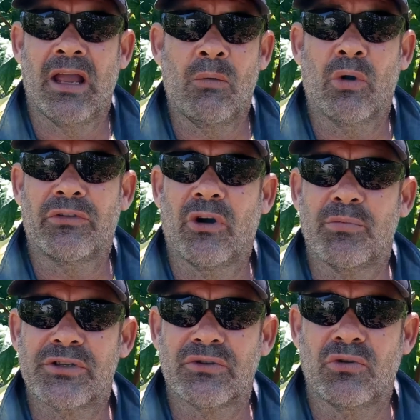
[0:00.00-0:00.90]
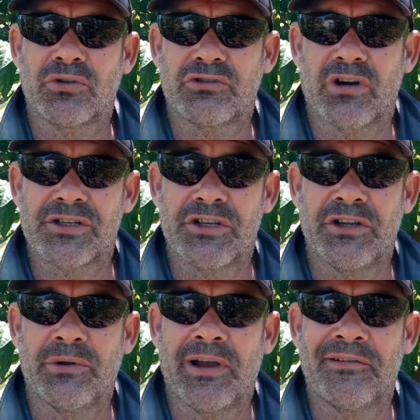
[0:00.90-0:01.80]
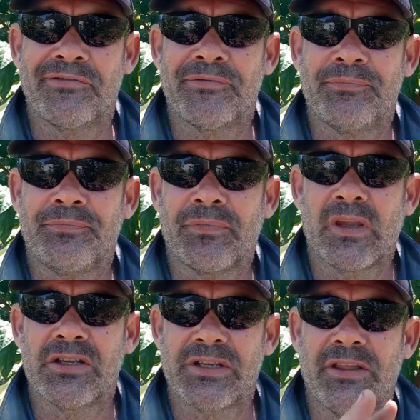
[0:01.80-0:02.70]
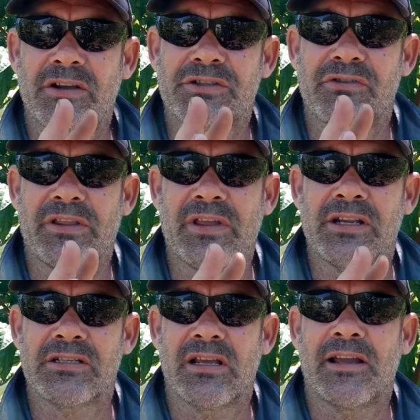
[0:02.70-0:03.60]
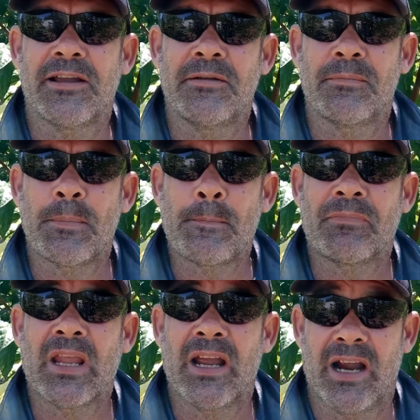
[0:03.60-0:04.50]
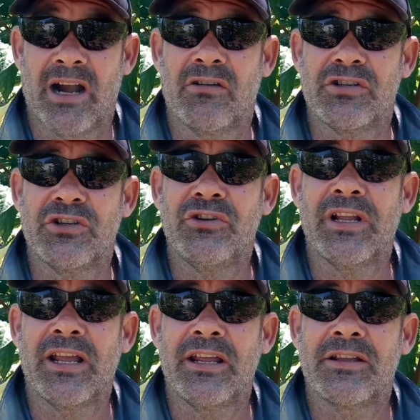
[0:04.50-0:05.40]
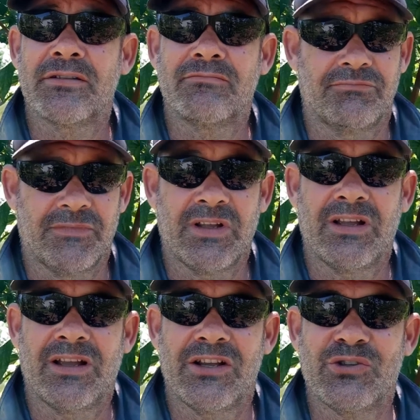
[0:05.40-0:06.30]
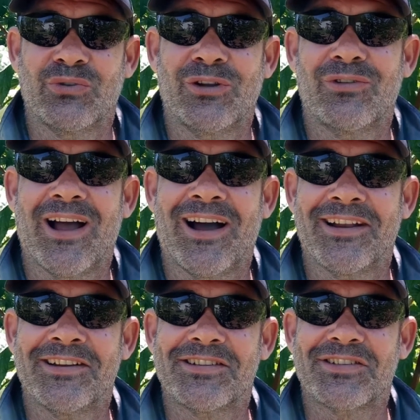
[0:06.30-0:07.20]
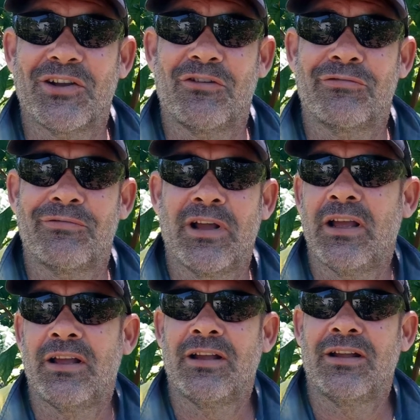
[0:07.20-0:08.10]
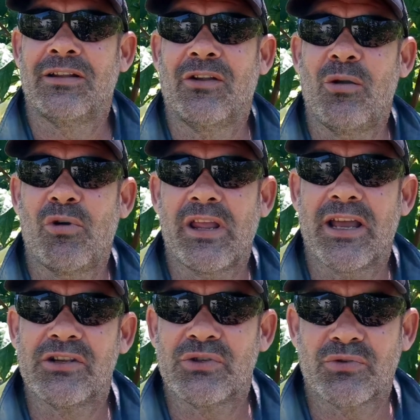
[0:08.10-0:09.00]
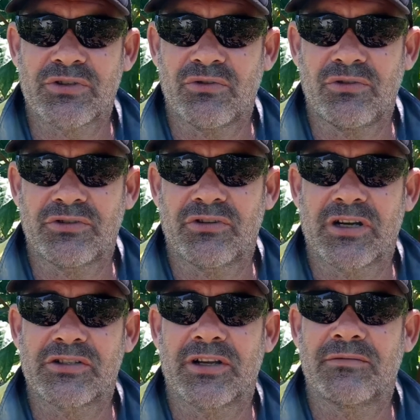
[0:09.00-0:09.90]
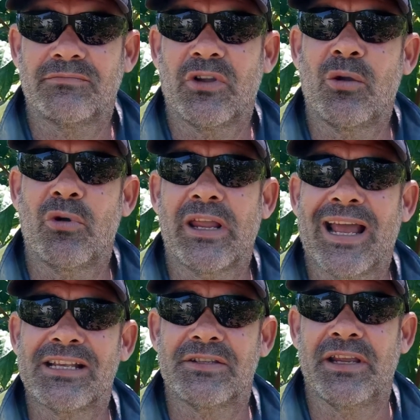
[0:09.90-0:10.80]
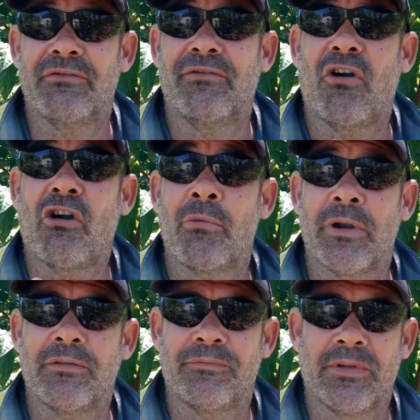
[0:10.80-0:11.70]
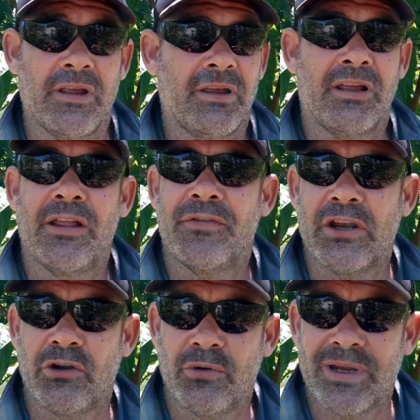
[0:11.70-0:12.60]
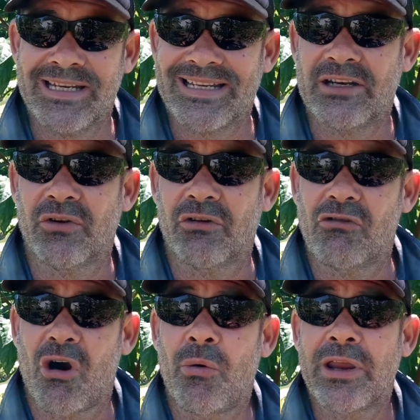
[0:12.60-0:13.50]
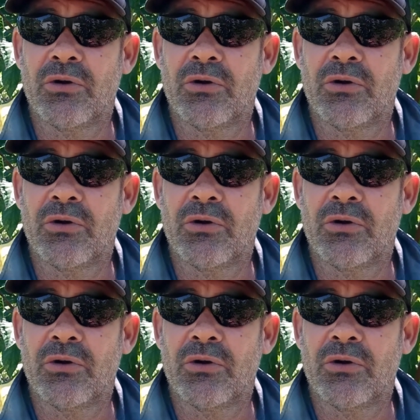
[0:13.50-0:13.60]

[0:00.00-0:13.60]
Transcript: and what type of soil structure you have. You see, those three things there are as unique as your little garden itself. Nobody has your soil structure, nobody has the environment that you intend on growing